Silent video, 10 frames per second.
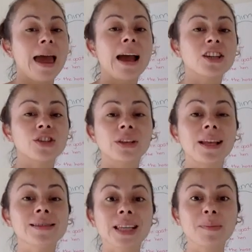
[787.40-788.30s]
actually,
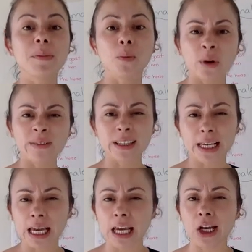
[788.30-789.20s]
it's going to be more of an
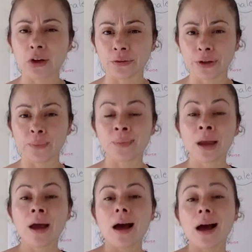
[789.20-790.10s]
interview.
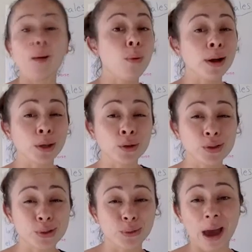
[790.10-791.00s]
I want you
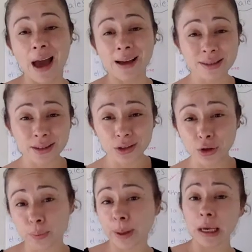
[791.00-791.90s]
to ask
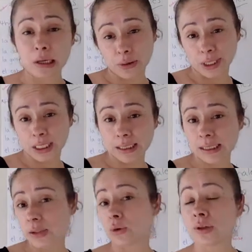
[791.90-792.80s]
your
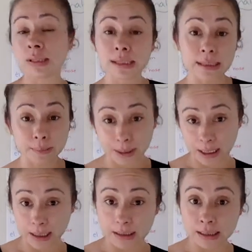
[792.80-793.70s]
parents or
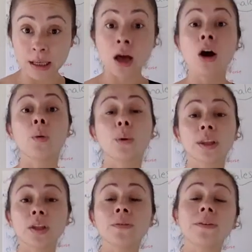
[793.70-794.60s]
siblings
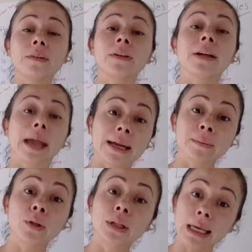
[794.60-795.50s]
what their favorite
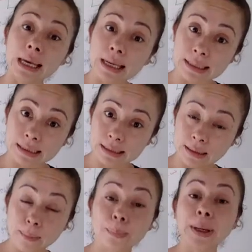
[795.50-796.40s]
animal is,
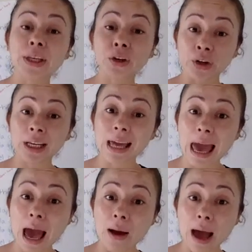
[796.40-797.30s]
but you're going
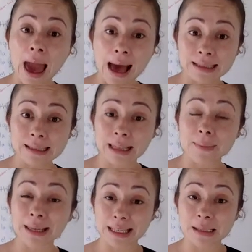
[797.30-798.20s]
to ask them
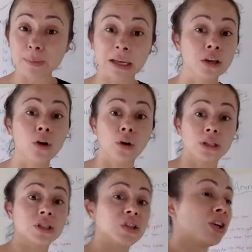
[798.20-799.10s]
in
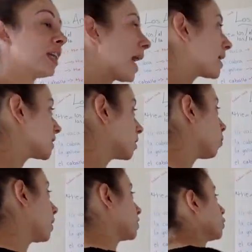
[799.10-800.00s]
español. So you're going to ask the
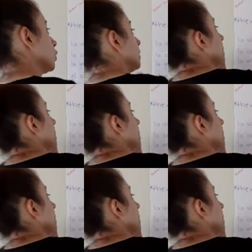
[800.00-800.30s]
question,